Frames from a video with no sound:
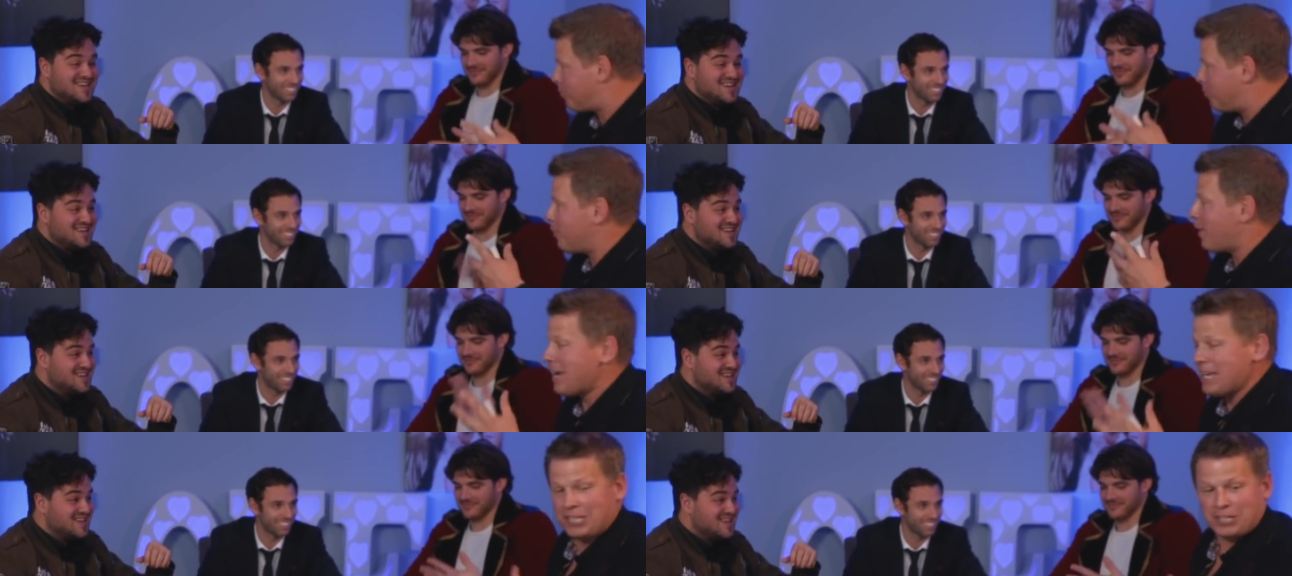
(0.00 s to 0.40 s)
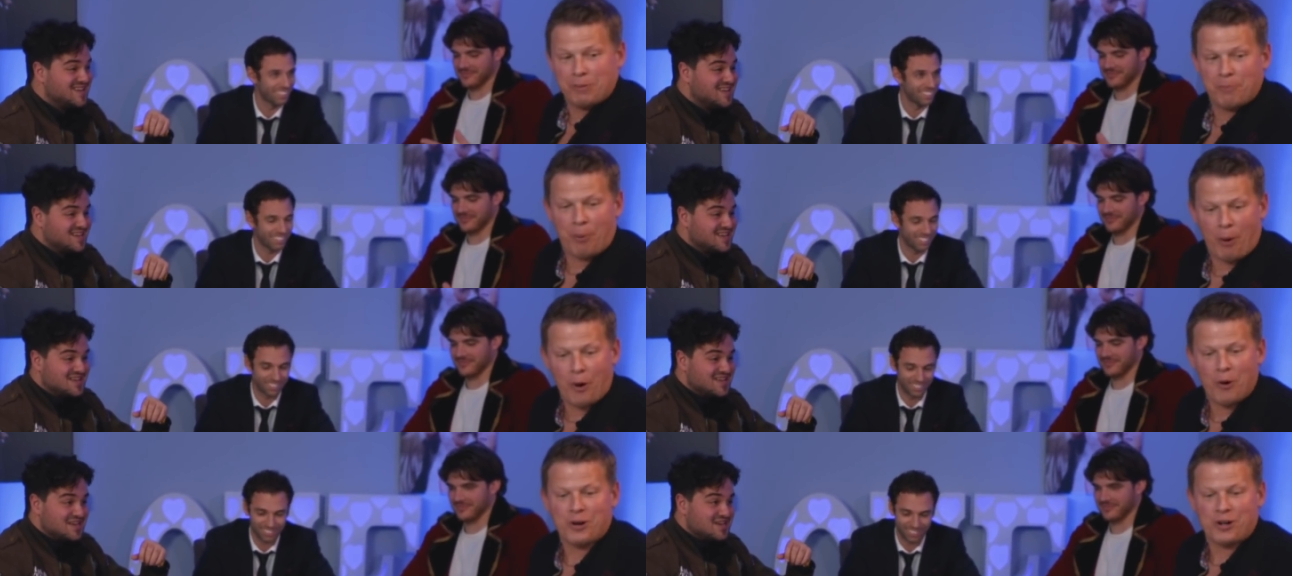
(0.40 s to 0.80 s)
Speaker 1: play
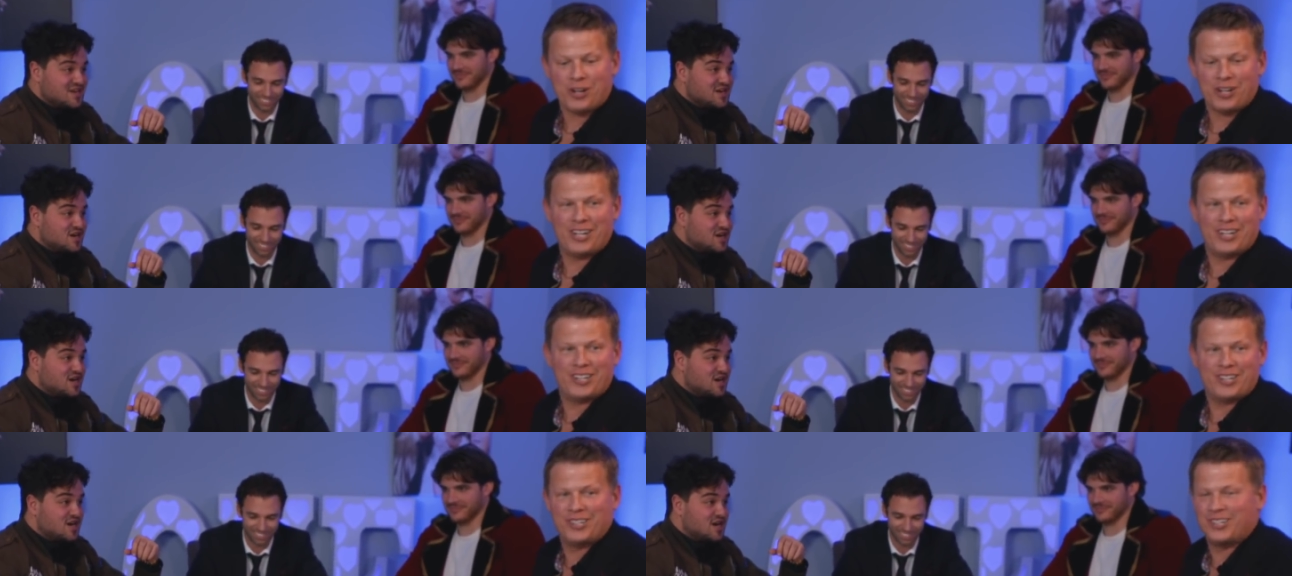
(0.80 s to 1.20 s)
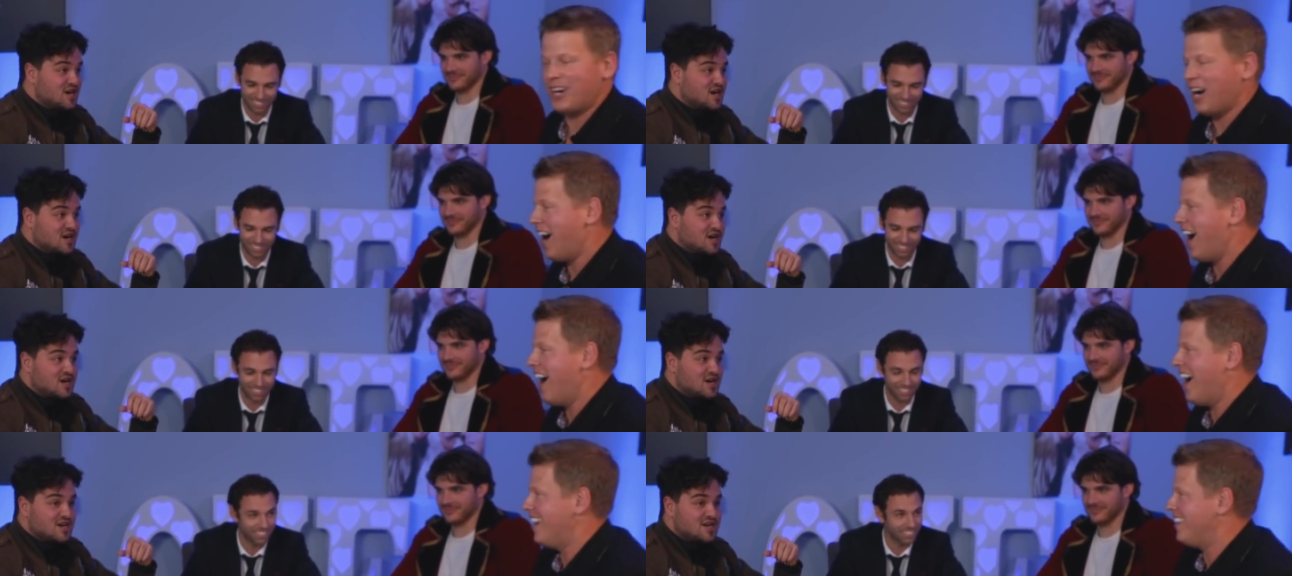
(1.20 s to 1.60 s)
some poker here, you
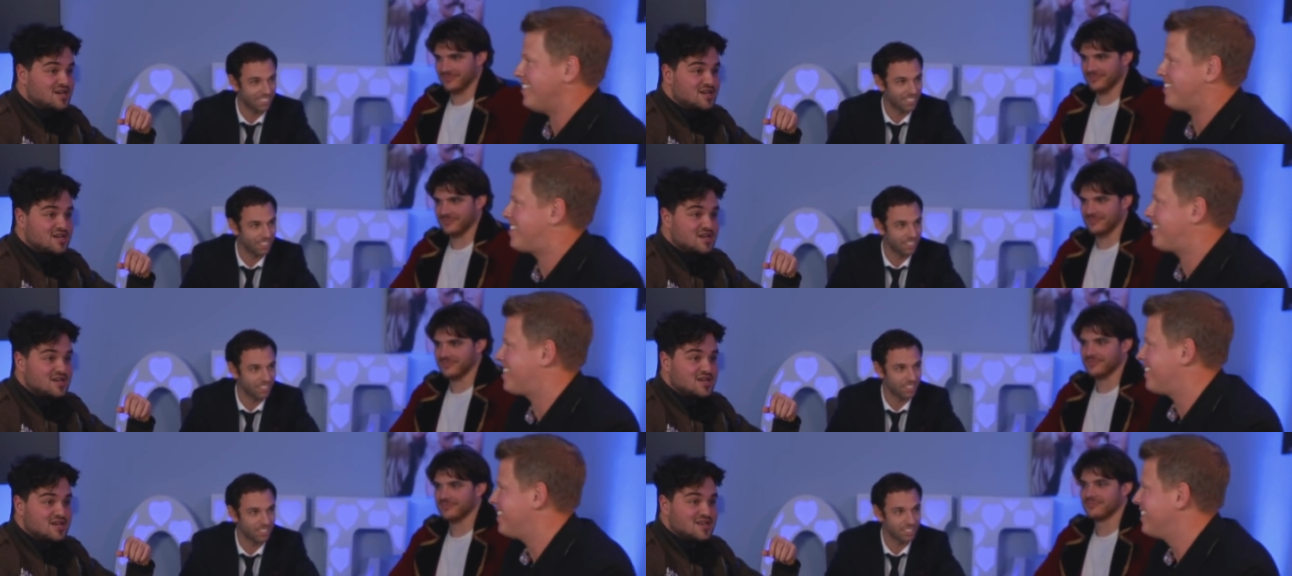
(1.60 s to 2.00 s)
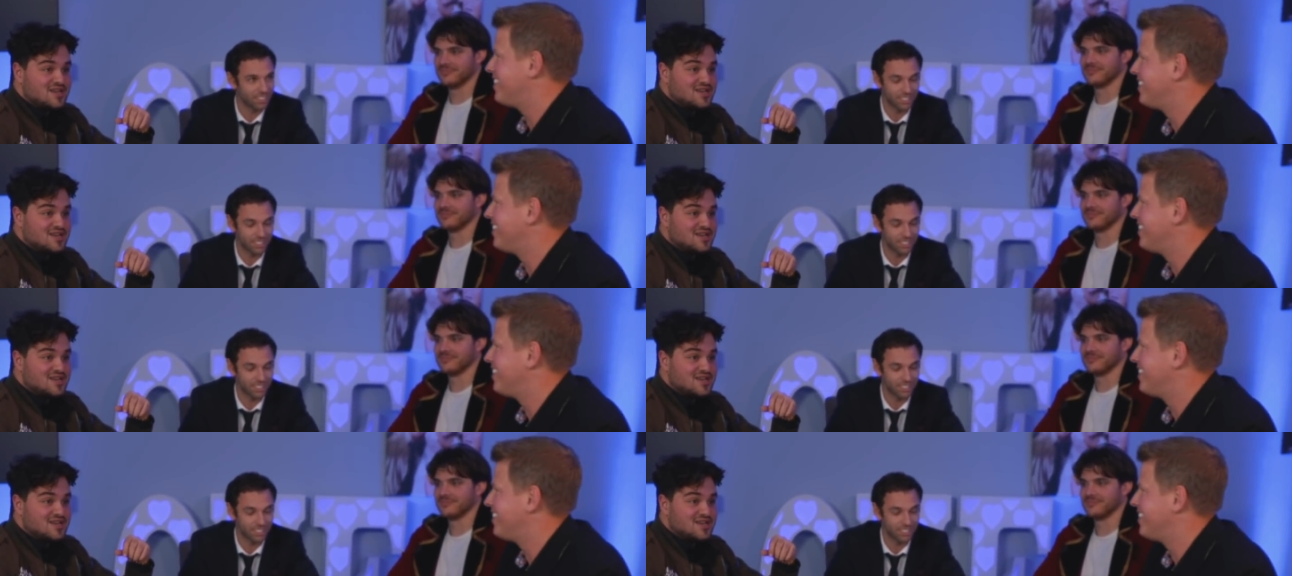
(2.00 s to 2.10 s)
guys?